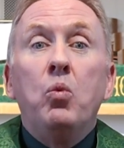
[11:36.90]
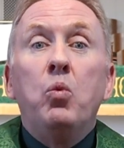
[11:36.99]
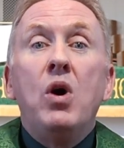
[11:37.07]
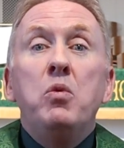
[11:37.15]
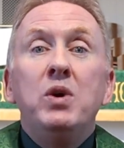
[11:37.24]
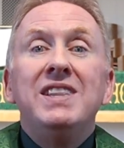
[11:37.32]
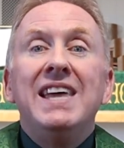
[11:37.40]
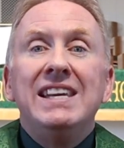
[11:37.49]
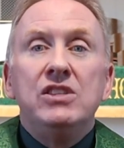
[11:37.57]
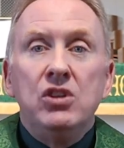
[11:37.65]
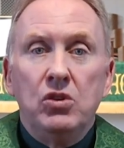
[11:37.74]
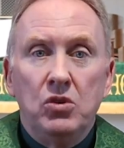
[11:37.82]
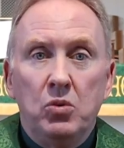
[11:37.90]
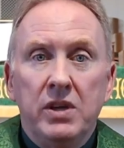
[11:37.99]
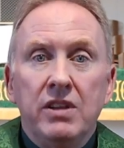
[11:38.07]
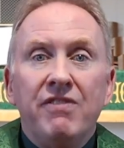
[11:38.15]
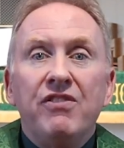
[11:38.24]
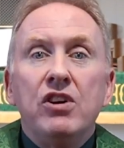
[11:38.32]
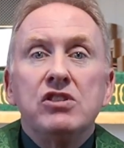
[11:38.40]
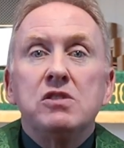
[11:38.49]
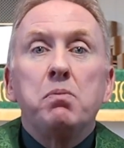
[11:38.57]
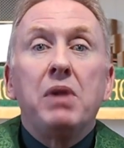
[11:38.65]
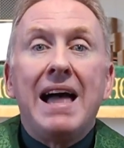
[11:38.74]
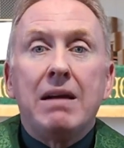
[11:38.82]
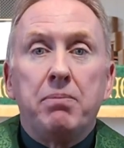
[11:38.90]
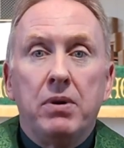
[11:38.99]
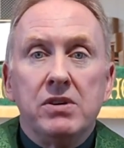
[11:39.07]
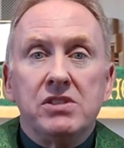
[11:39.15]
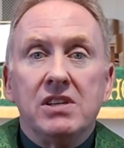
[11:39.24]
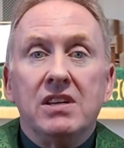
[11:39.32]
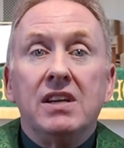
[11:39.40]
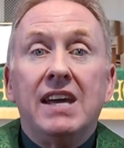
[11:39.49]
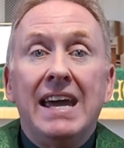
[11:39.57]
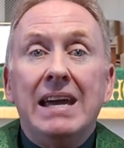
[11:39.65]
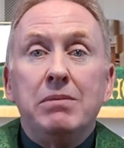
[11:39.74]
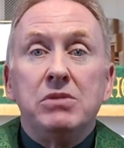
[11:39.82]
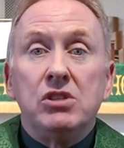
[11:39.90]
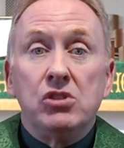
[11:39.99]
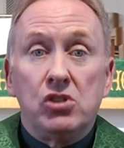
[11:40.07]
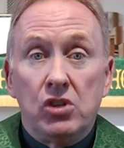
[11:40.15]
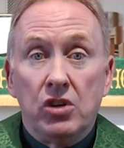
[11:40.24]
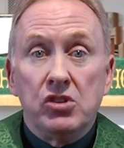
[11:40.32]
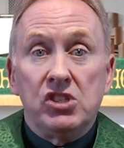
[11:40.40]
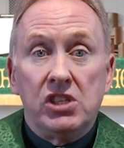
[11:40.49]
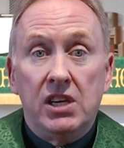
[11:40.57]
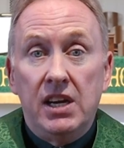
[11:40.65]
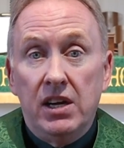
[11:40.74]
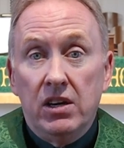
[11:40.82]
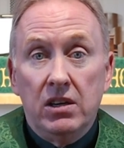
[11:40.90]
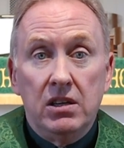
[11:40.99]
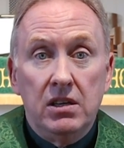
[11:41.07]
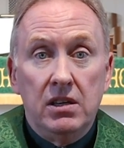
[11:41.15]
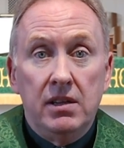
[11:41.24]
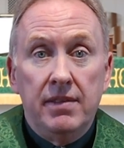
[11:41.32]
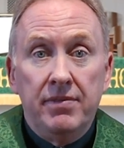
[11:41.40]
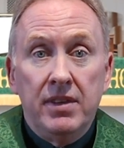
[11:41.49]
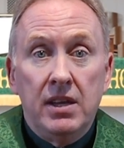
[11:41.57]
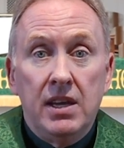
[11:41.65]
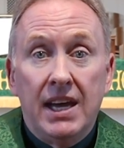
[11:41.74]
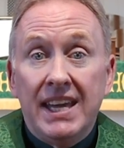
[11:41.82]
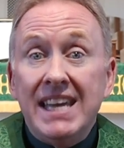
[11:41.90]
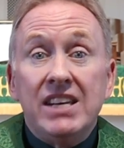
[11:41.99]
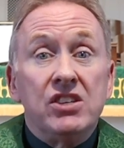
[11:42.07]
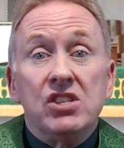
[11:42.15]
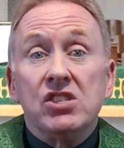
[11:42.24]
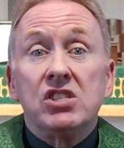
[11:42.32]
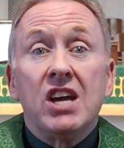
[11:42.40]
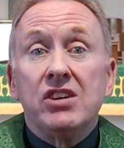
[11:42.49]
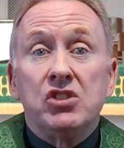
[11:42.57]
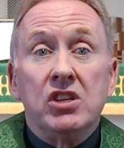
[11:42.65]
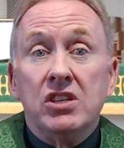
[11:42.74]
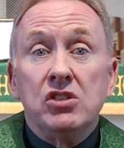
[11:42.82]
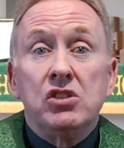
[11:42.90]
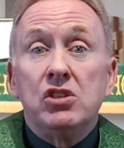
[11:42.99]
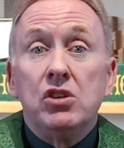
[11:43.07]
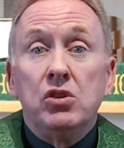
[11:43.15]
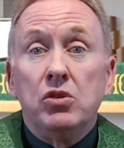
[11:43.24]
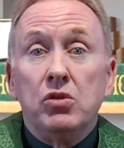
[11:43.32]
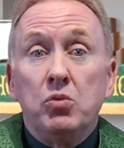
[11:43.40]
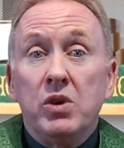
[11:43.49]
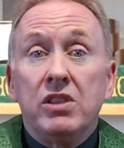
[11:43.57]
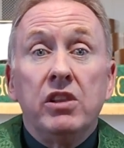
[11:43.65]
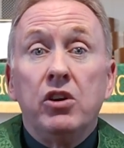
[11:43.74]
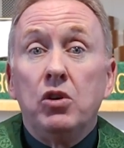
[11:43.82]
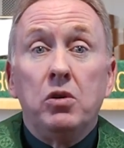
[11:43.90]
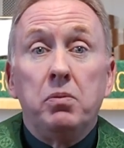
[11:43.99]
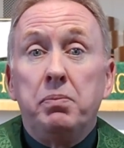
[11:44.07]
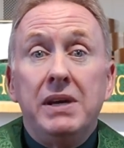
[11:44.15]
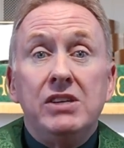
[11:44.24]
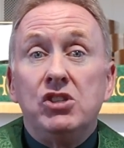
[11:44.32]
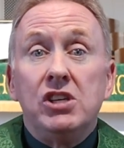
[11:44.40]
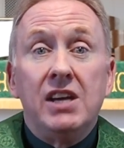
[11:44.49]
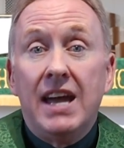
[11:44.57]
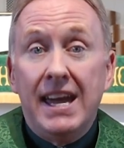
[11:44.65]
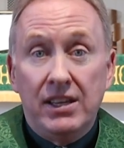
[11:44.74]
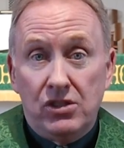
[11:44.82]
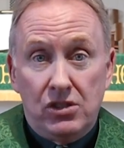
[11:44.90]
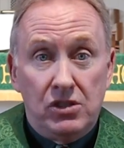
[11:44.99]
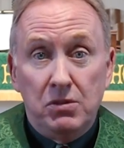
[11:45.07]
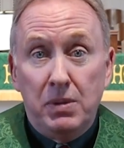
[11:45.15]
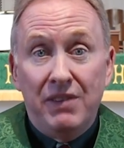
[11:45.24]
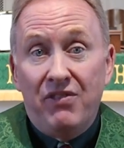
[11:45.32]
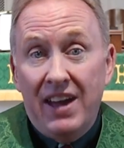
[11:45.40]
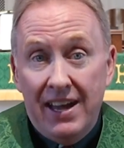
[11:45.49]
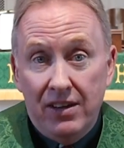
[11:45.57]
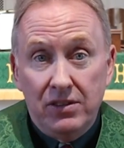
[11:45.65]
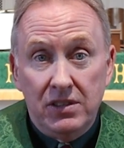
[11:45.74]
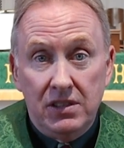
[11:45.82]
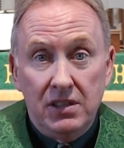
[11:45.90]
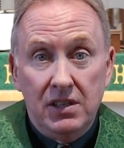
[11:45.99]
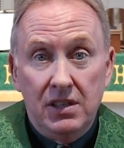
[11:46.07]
What would they do when the first black person came to church here? A heated discussion ensued with little PGH to be found.